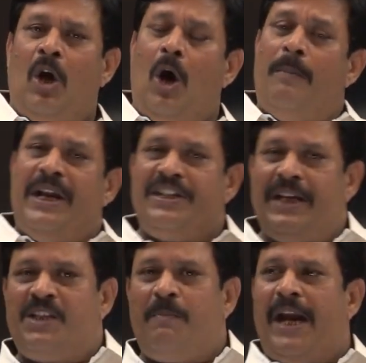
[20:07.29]
how many
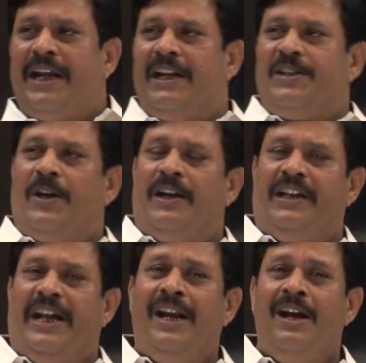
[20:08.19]
such particles are
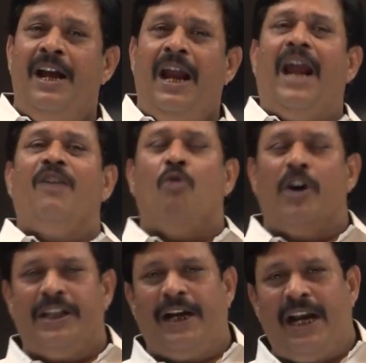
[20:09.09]
there, and
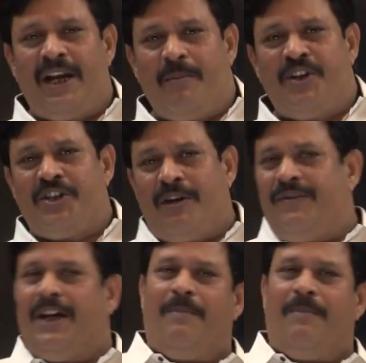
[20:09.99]
what is the contribution of that